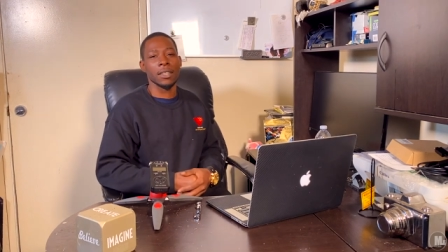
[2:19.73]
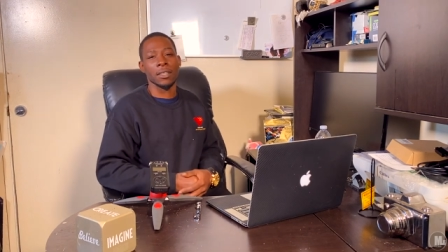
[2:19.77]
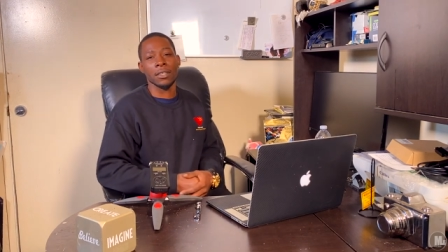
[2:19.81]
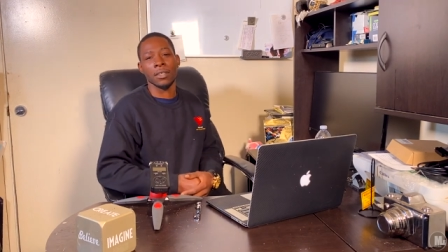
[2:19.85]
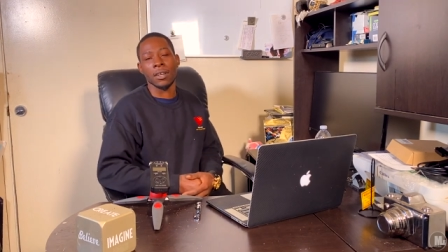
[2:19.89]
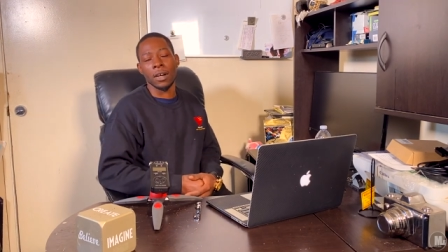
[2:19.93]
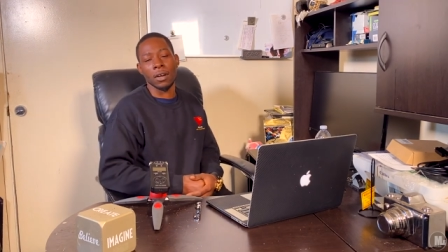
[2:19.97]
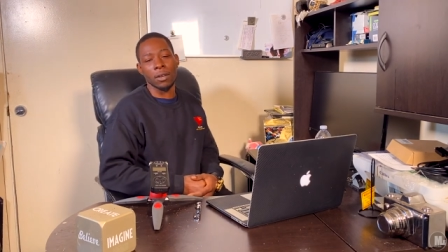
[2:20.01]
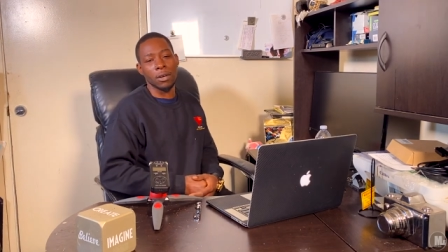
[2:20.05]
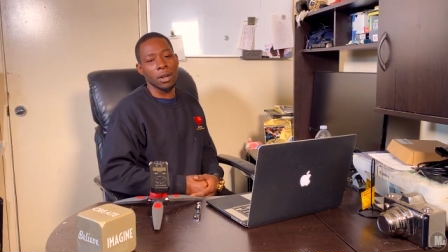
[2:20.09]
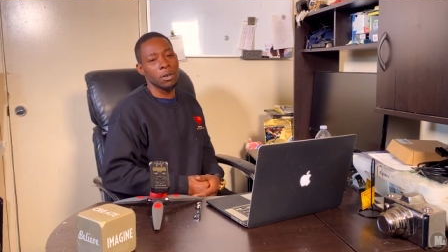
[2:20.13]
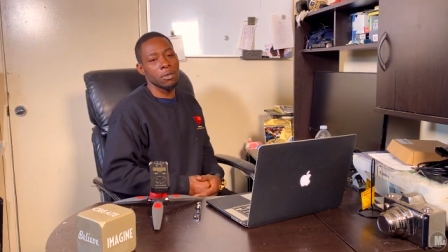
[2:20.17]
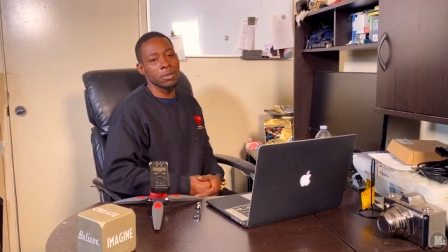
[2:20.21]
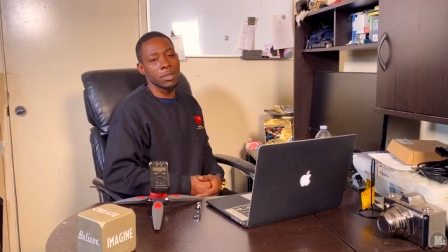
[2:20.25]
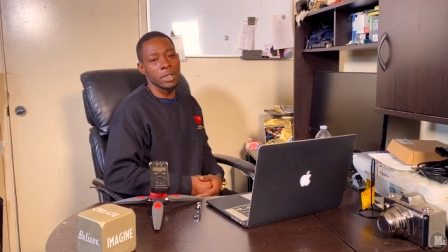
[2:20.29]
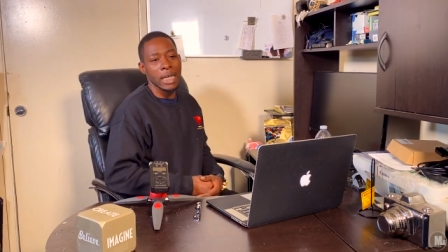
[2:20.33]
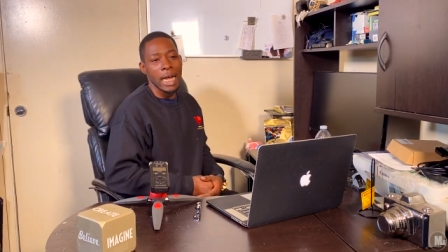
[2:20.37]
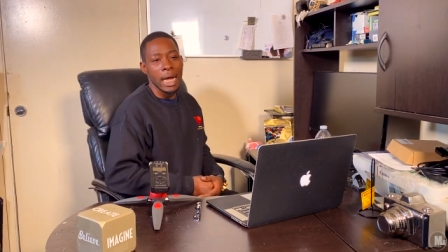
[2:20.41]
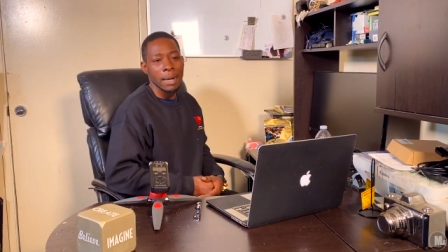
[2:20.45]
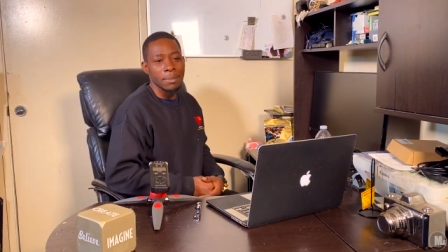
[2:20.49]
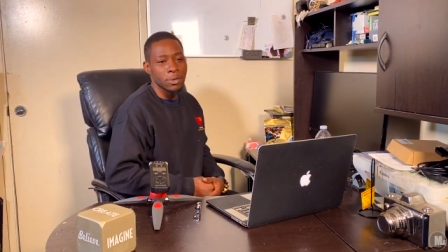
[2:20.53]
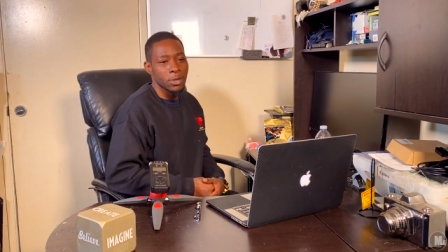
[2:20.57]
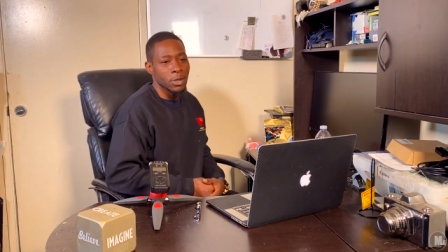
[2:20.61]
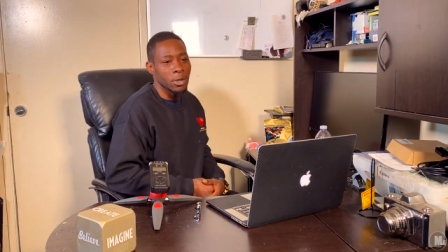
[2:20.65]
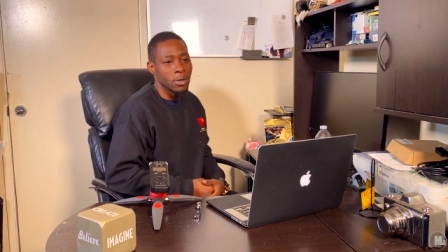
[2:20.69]
You know, don't
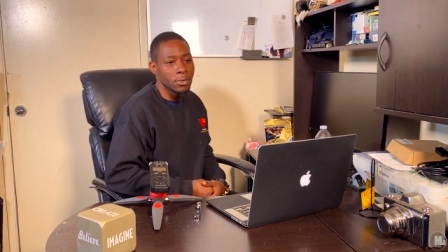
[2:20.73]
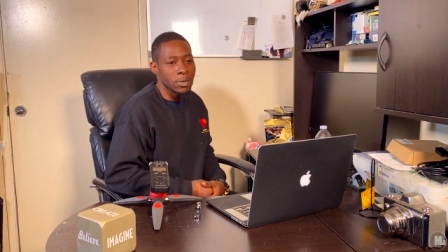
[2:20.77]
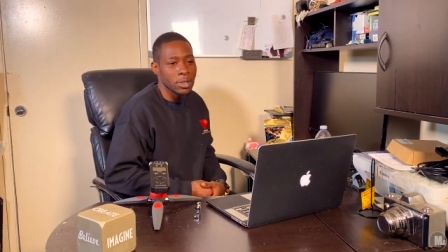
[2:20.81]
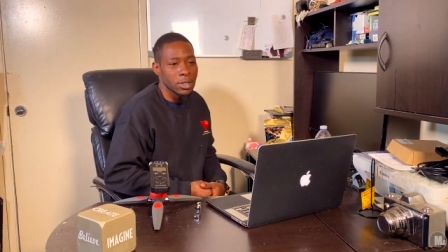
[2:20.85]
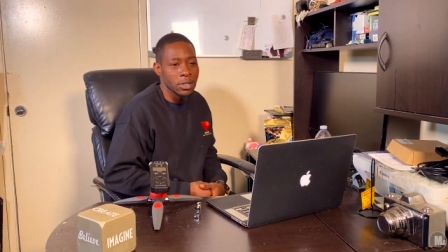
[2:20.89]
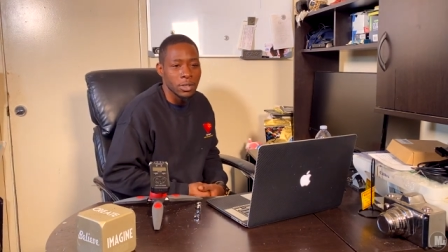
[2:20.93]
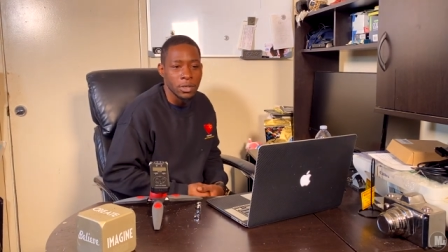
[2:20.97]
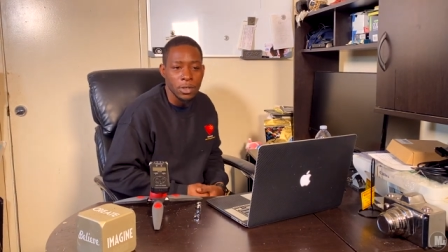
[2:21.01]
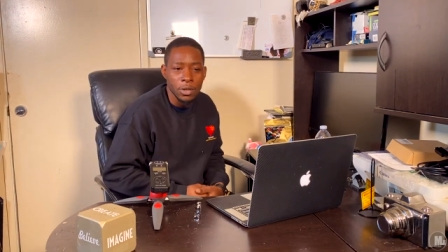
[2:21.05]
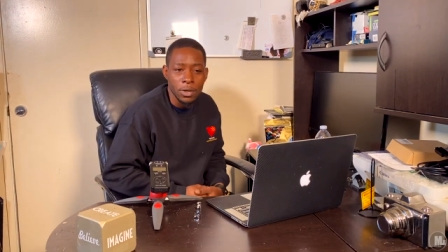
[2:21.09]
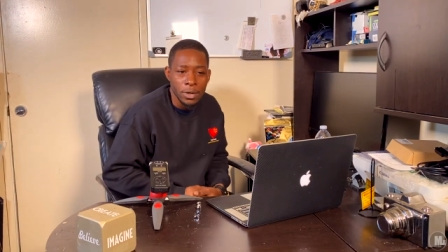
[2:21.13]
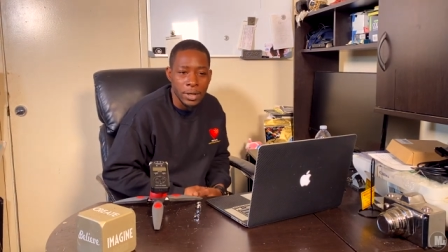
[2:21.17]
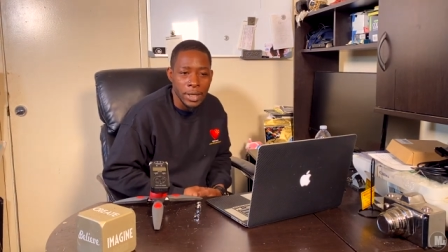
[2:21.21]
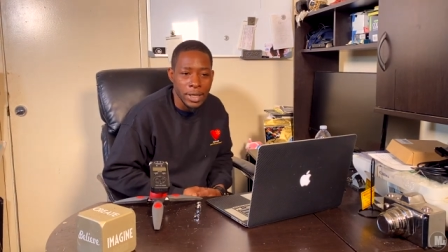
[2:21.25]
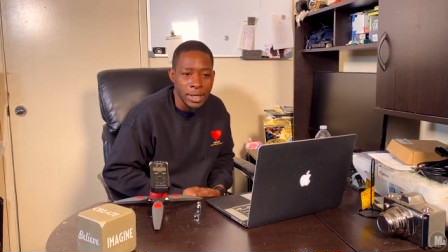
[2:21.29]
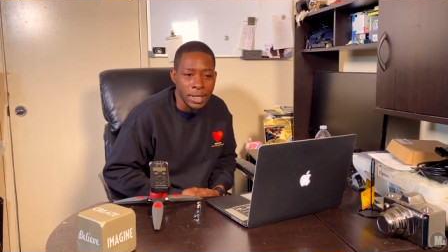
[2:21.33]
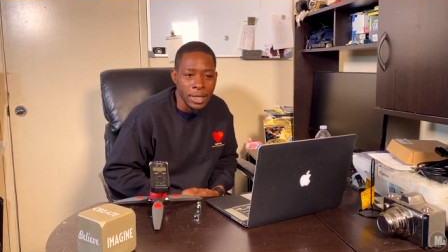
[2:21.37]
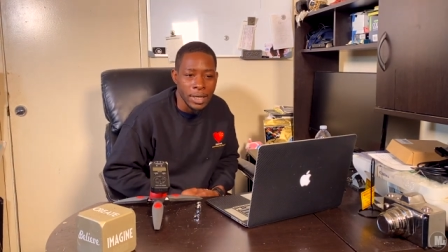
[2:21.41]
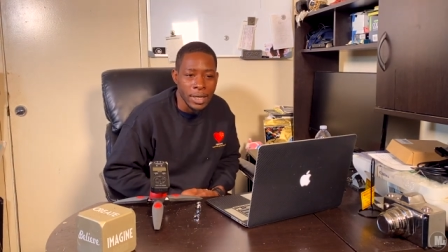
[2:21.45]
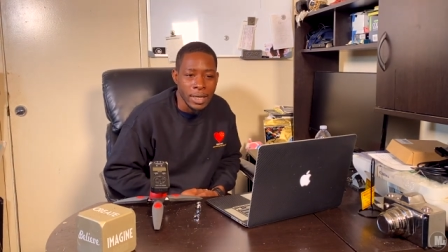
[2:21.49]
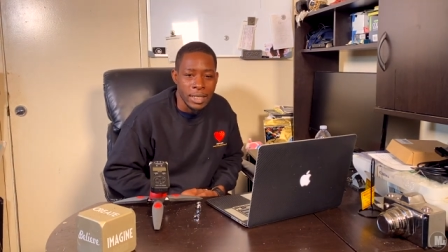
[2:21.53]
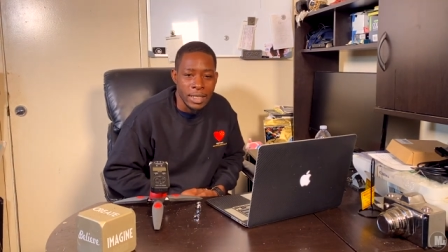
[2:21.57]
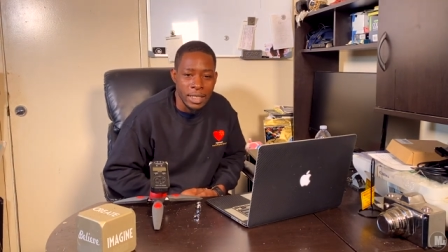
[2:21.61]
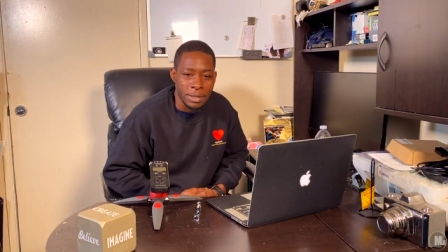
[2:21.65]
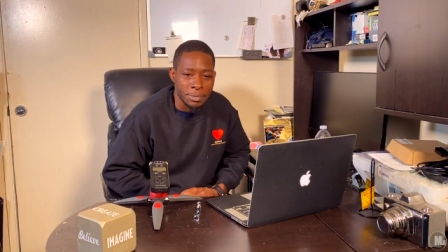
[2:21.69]
stop doing what you're doing
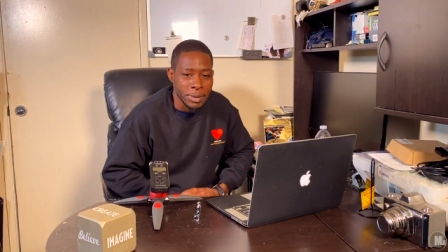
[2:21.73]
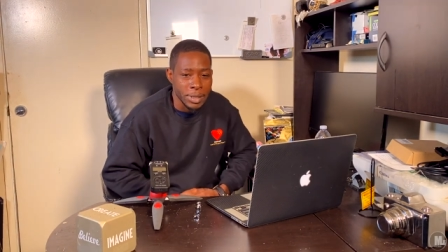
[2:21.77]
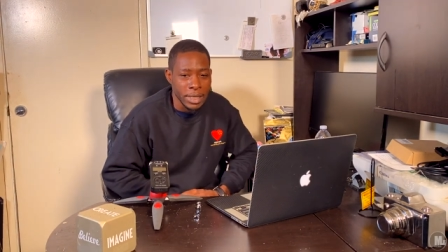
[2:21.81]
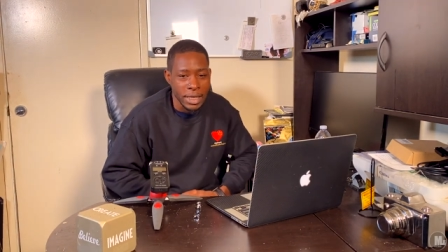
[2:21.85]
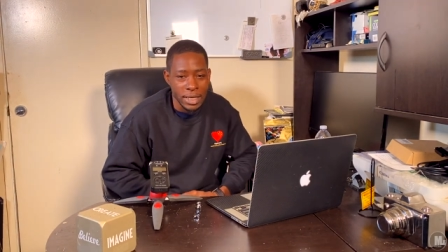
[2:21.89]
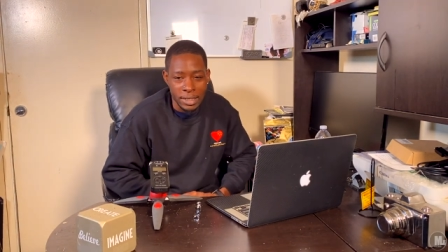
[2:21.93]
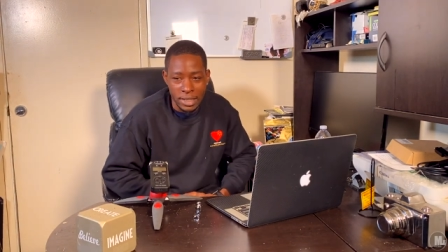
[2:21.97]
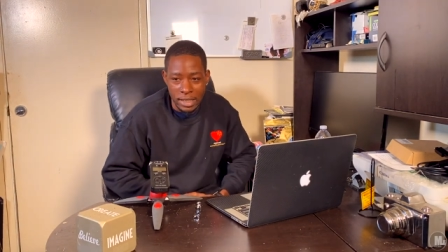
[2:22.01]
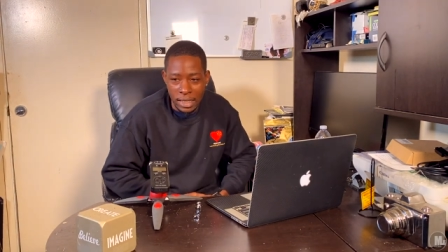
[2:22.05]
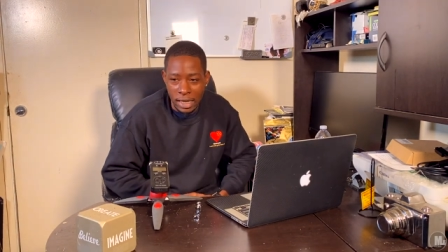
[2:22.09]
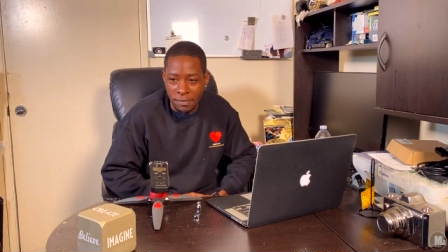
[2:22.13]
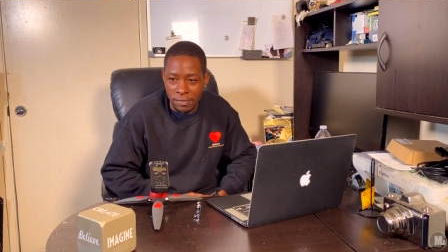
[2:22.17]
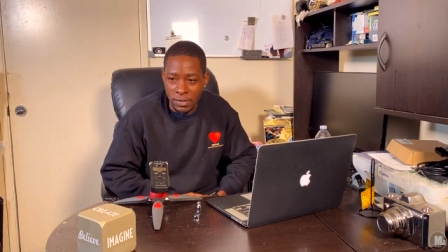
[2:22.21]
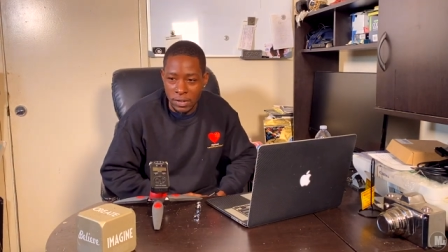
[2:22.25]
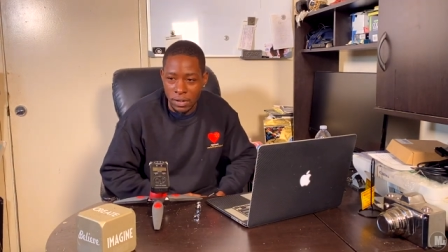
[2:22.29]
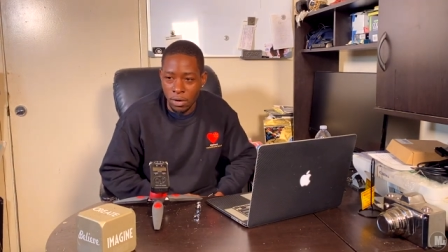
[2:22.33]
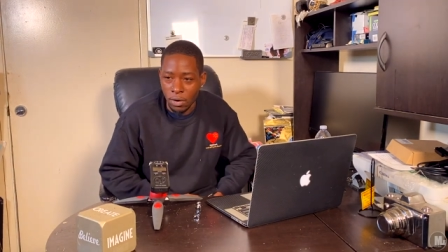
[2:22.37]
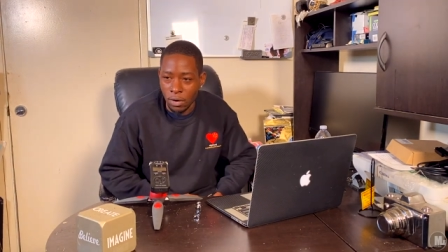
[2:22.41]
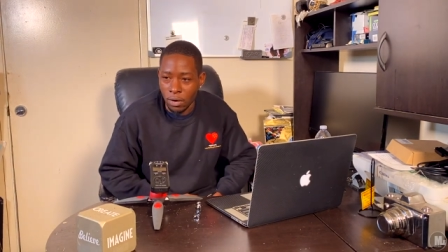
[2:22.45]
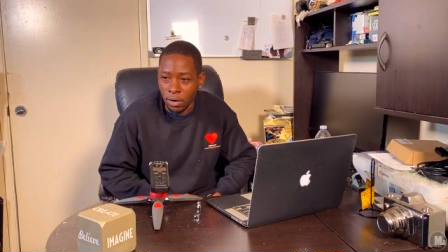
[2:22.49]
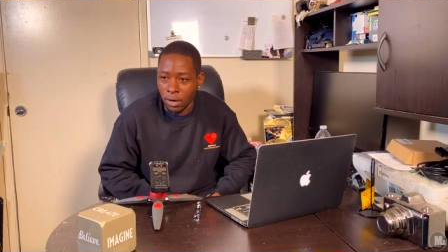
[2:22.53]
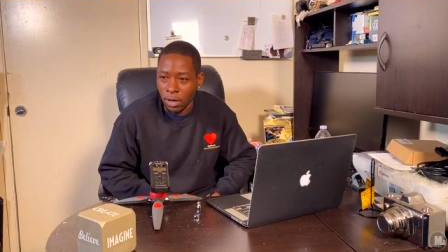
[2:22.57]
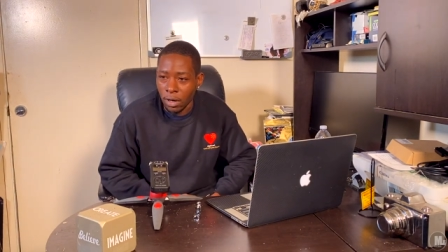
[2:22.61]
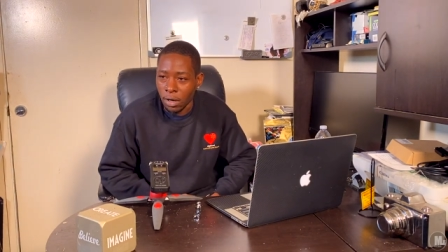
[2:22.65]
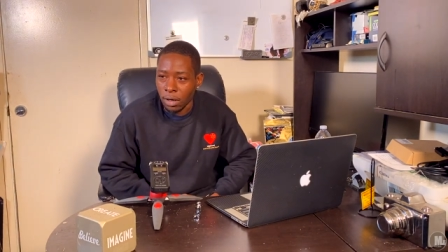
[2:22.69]
just because stuff is
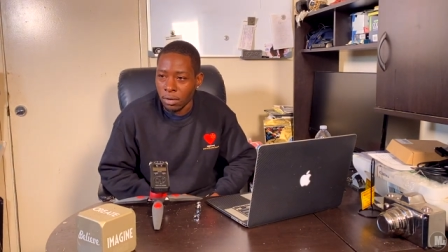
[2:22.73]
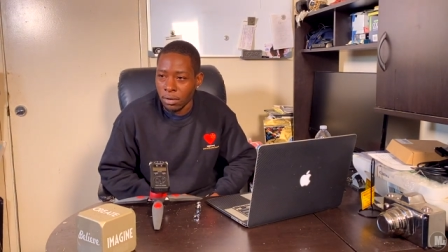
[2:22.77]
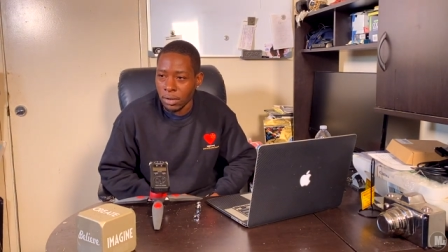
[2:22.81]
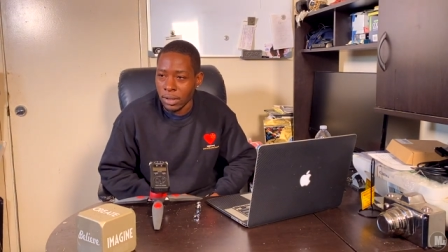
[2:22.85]
going on.